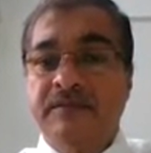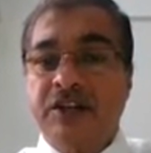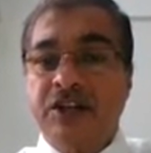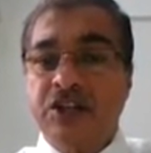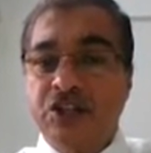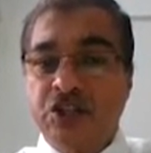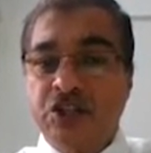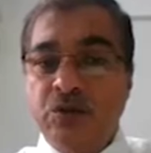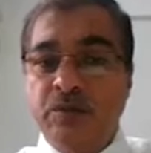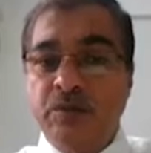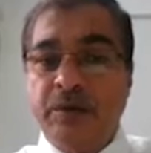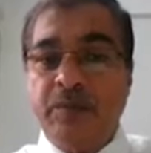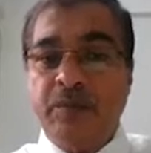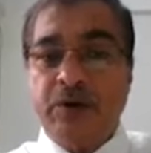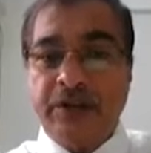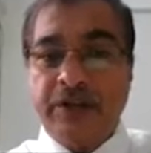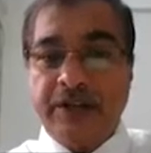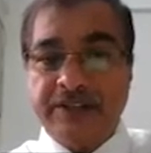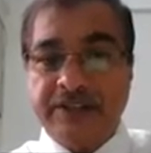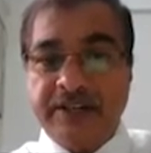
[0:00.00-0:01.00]
Consumer
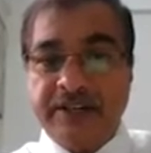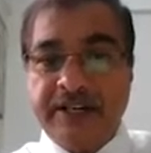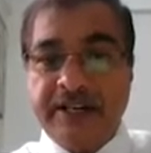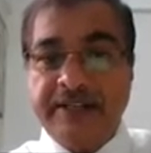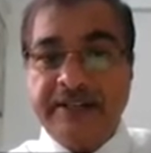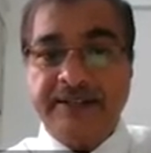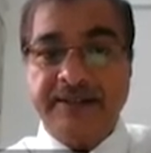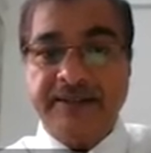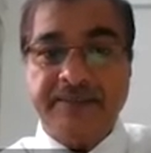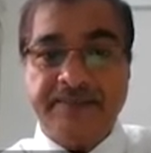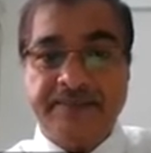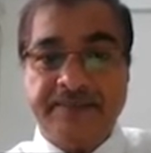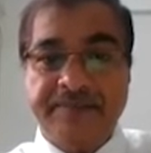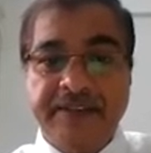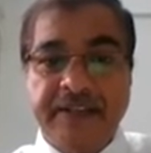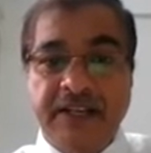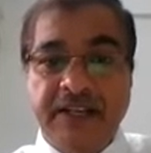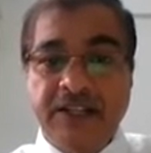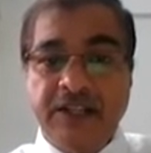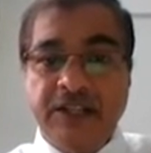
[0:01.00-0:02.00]
Protection Act.
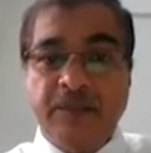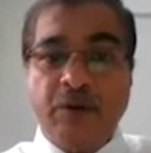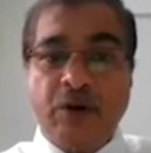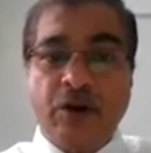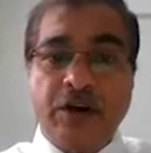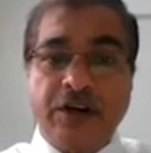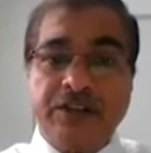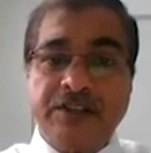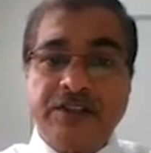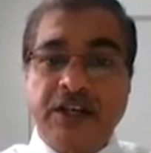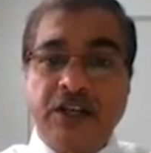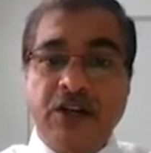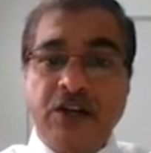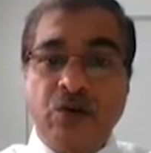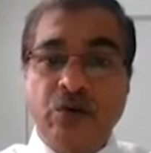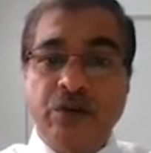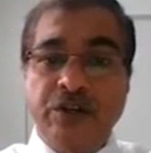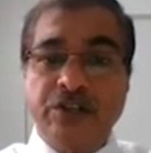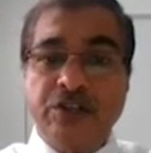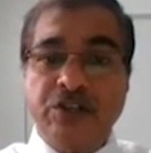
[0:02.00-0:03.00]
The product seller
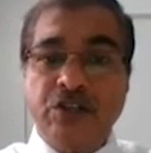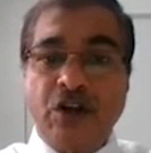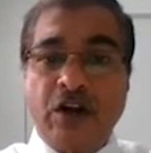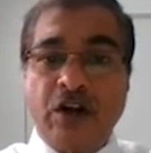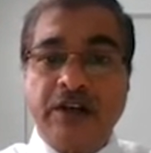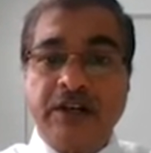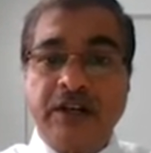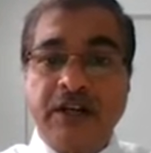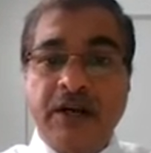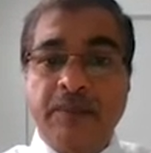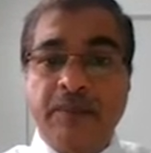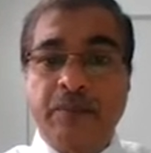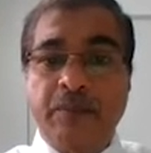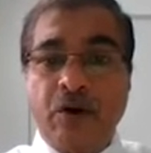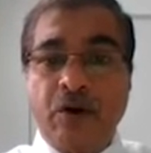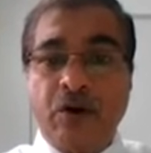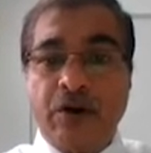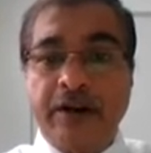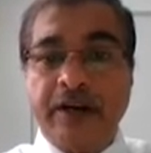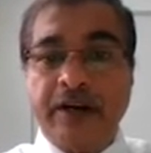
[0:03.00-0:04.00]
who is not a
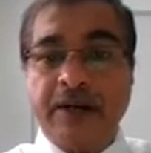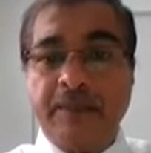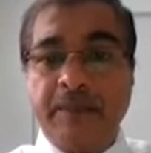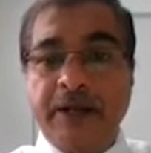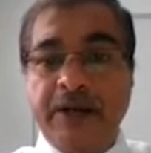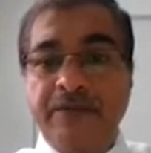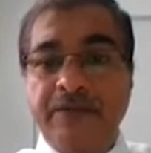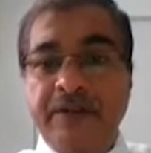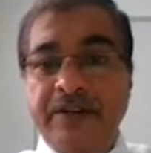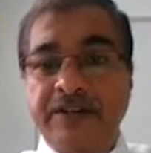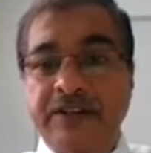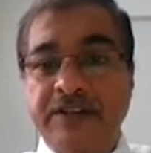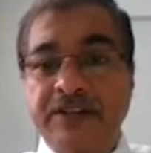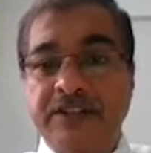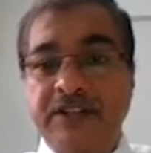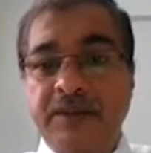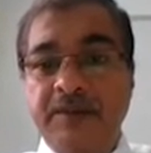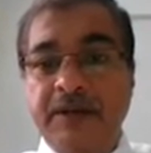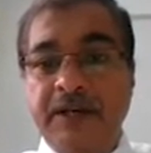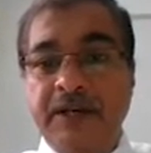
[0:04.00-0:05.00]
product manufacturer
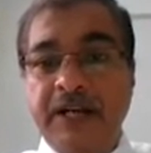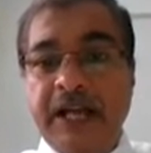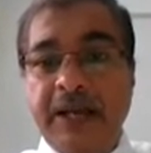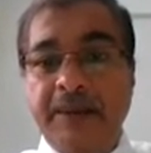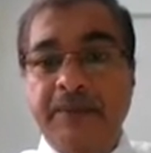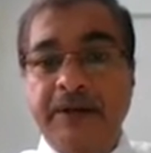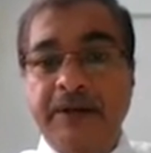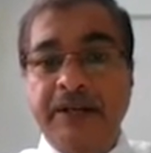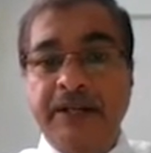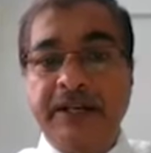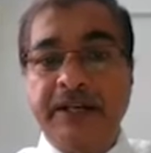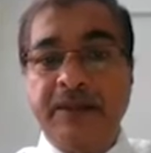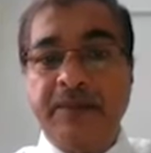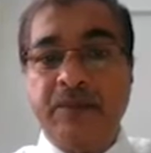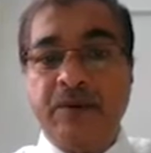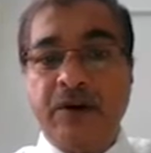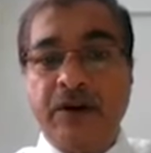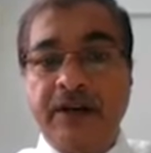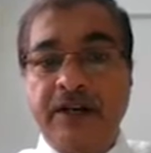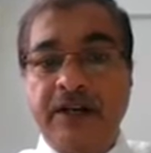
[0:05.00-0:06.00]
shall be liable in a
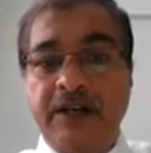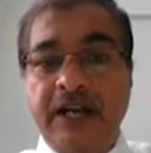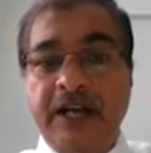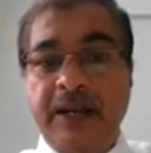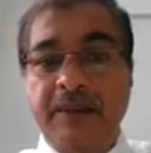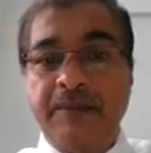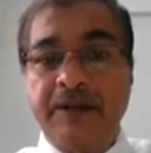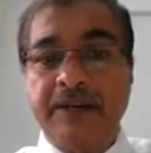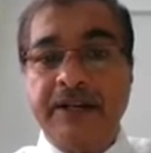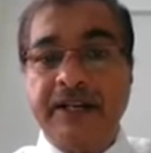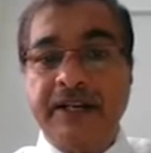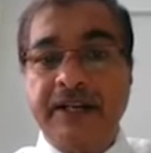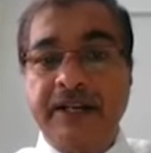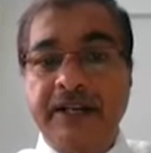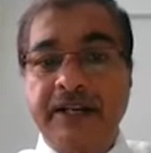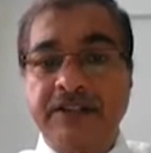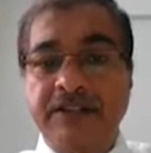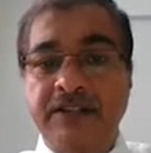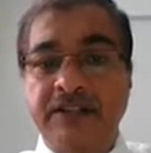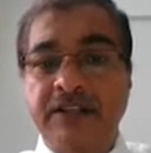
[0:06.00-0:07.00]
product liability
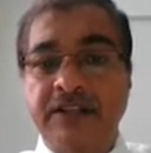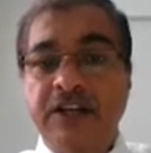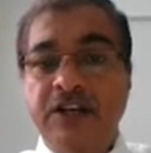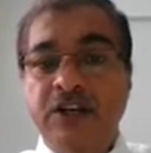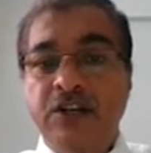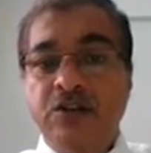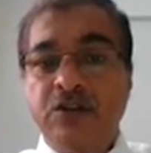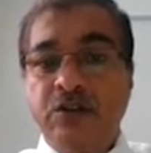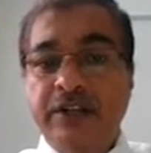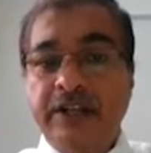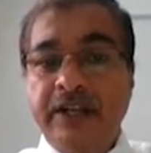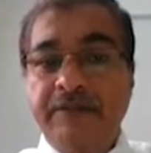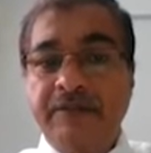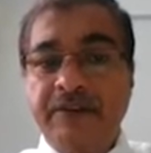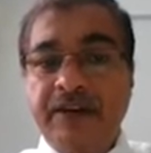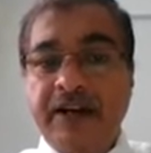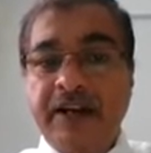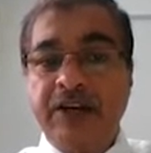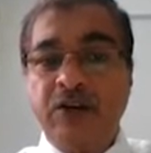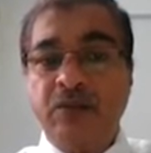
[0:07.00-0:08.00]
action. So they have
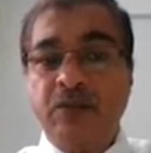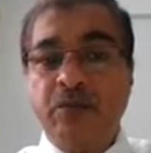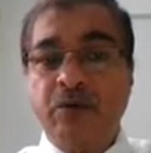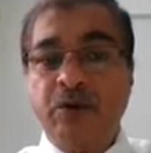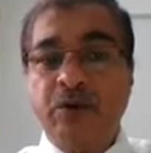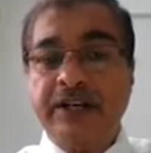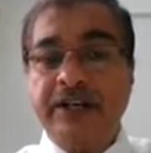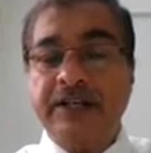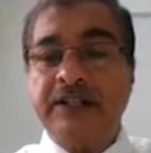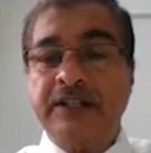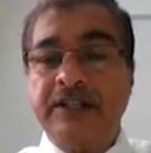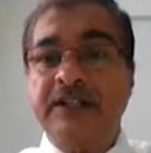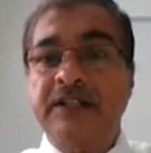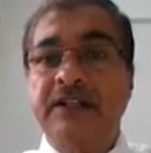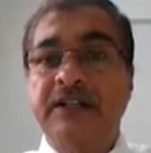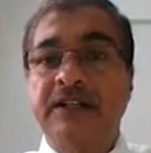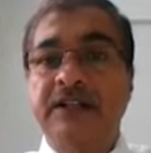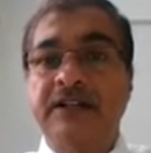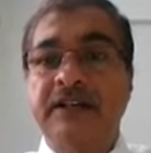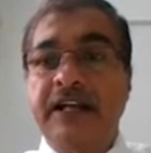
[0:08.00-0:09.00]
tried to protect
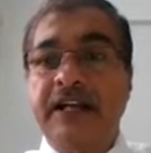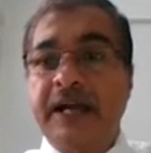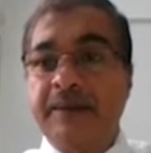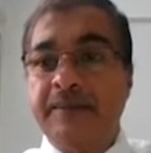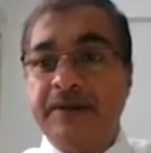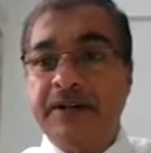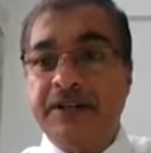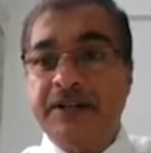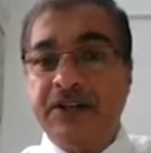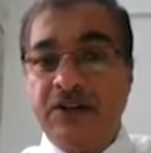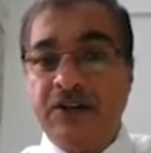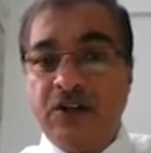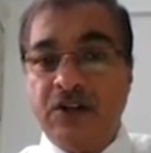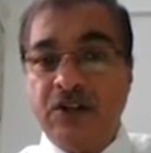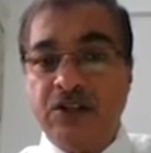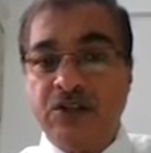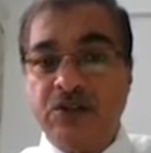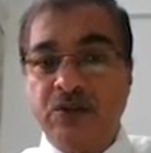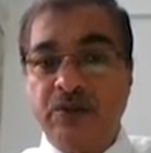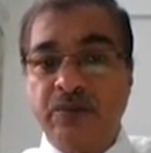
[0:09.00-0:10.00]
the liability
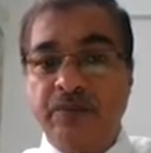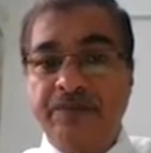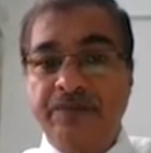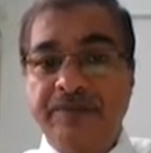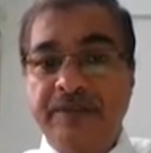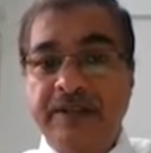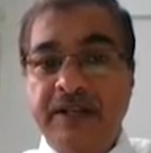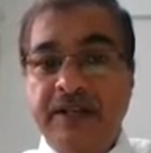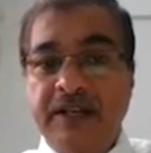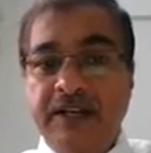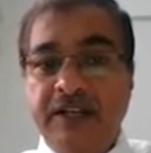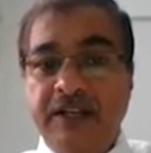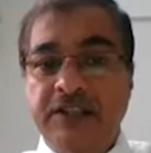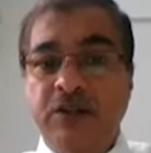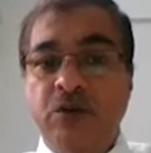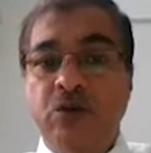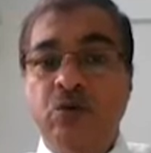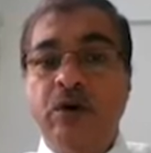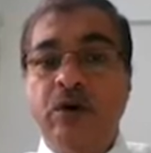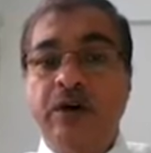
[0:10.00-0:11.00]
also.
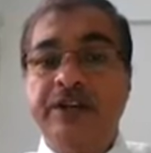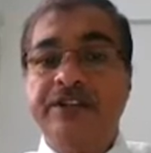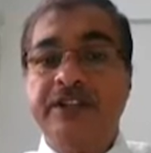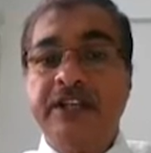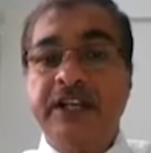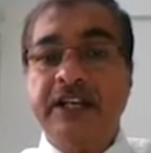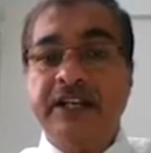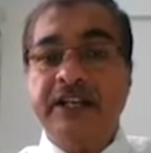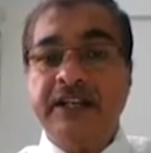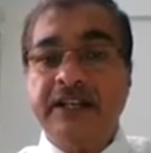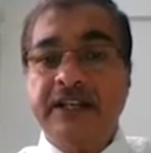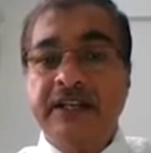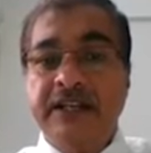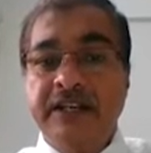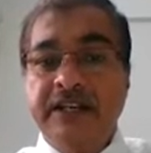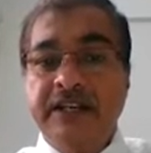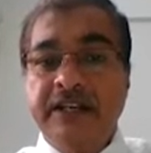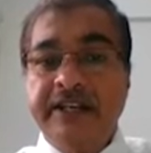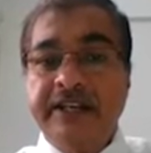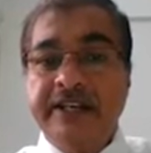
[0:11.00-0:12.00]
The who are selling,
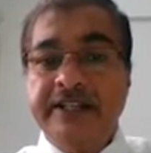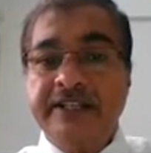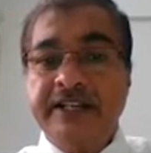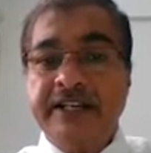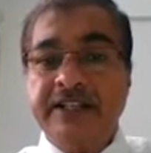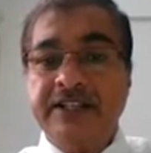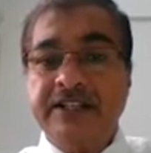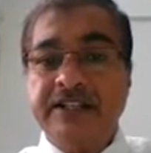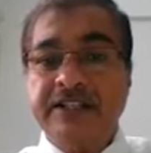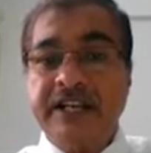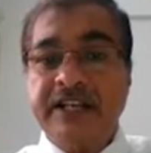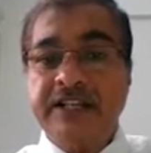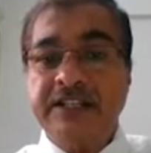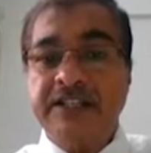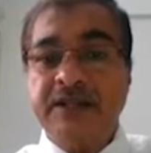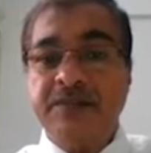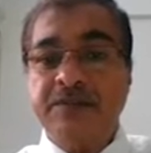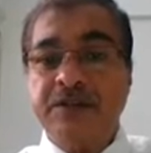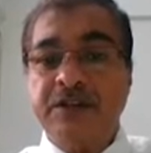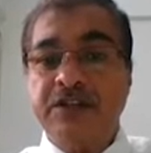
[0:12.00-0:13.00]
he has exercised
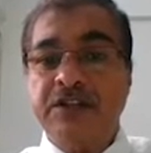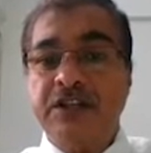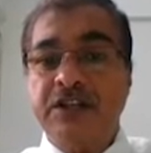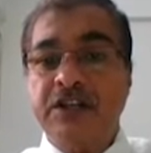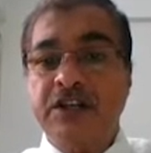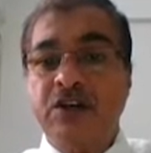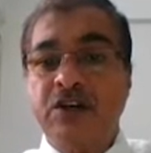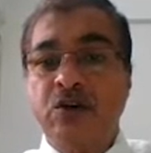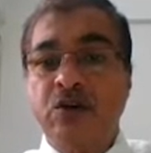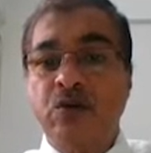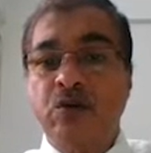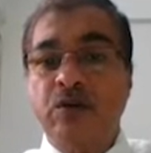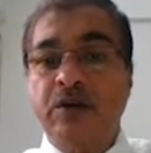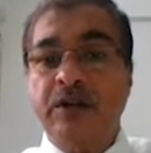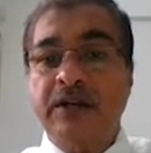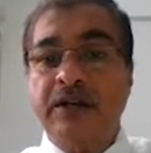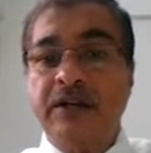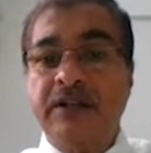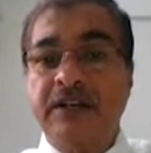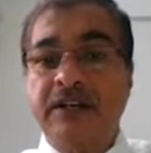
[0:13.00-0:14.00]
substantial control
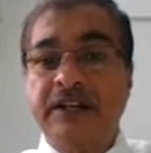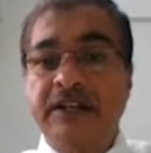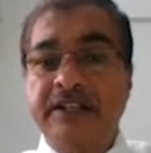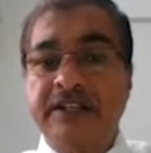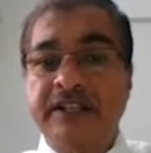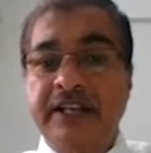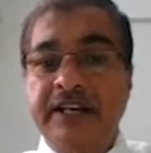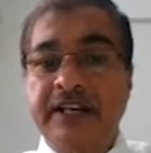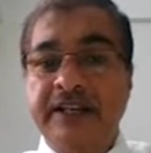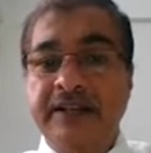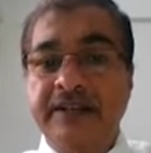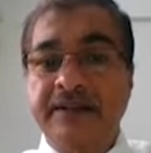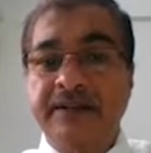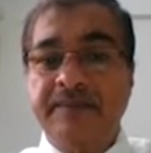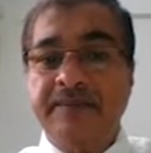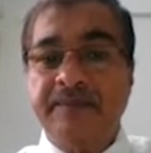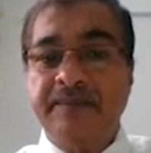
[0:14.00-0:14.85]
over the designing.